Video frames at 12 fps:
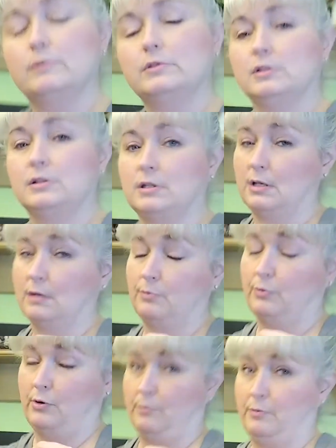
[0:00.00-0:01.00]
which is
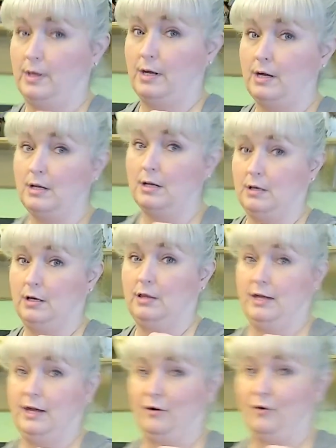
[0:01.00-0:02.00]
inappropriate.
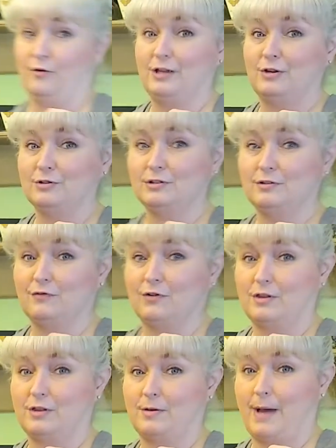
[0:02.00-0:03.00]
They are only used
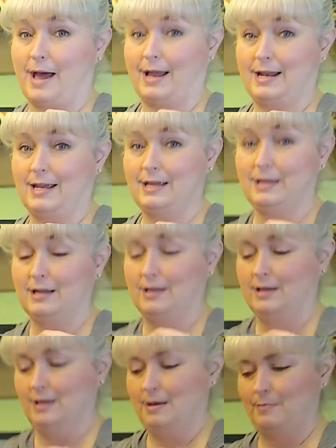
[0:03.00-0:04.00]
for the body.
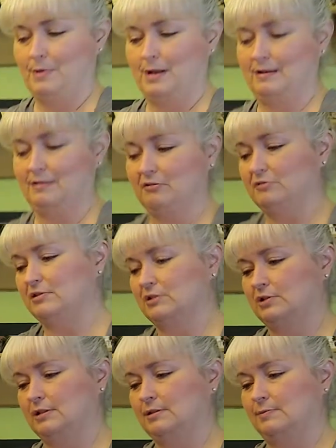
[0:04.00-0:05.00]
But I noticed
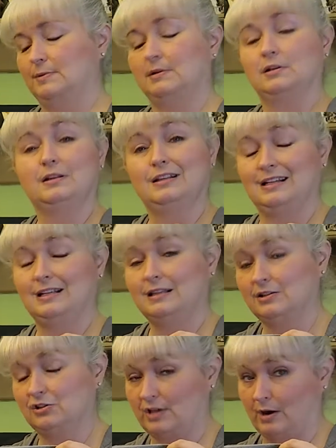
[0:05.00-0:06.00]
since he's been cleaning
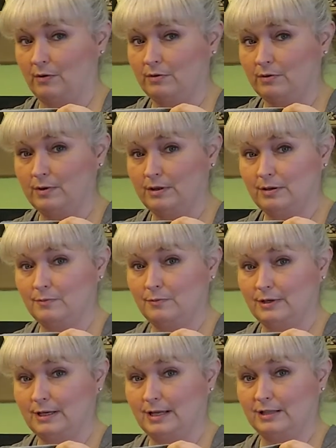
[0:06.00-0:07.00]
the shower with them,
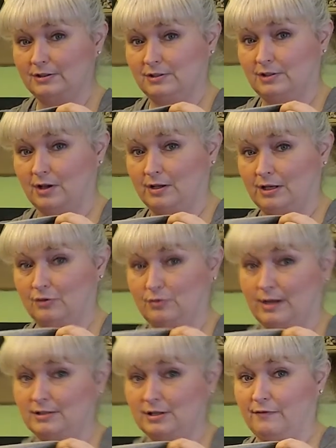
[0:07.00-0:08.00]
when he gets done, he
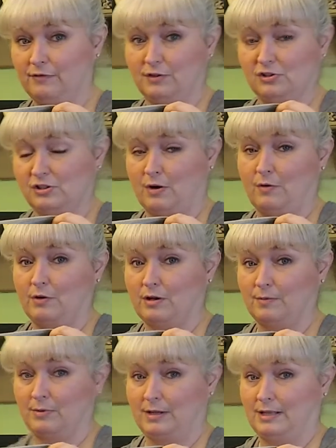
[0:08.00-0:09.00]
dries off the shower
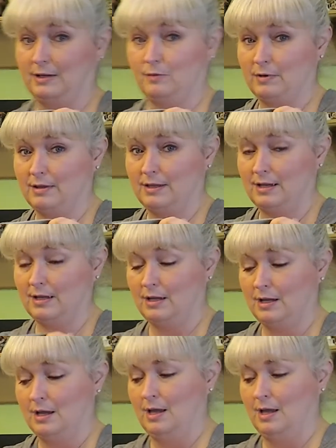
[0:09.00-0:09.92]
completely with it.